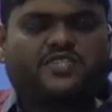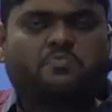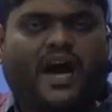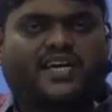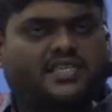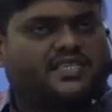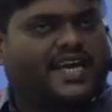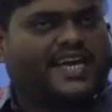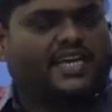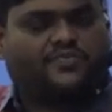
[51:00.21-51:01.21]
marks is
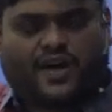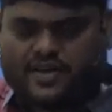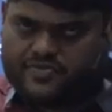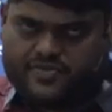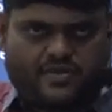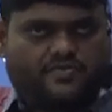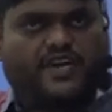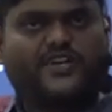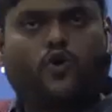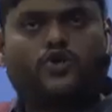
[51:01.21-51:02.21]
85. We
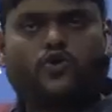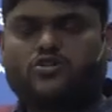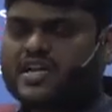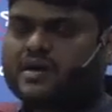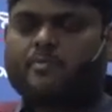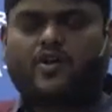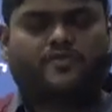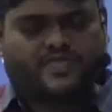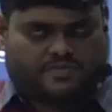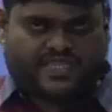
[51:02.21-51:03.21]
don't know the number of
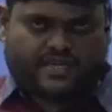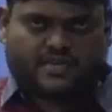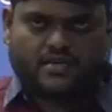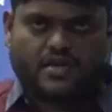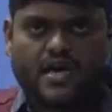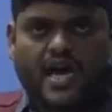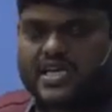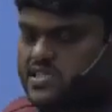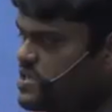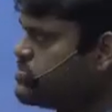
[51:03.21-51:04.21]
subjects.
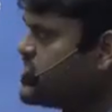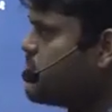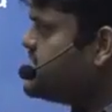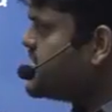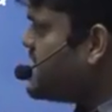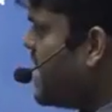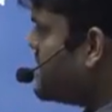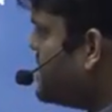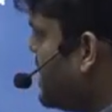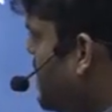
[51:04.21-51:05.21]
Some subjects are
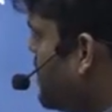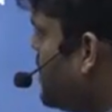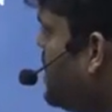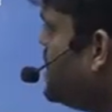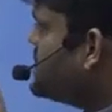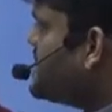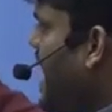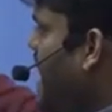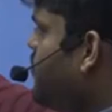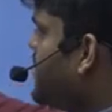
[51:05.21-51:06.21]
there, the
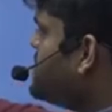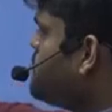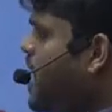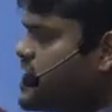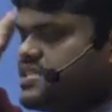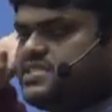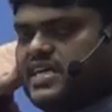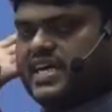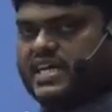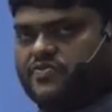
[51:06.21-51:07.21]
average marks is
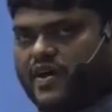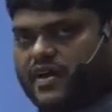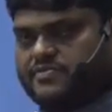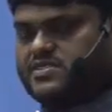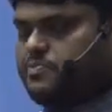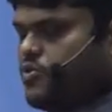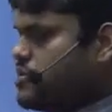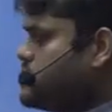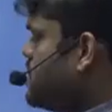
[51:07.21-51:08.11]
85. Suppose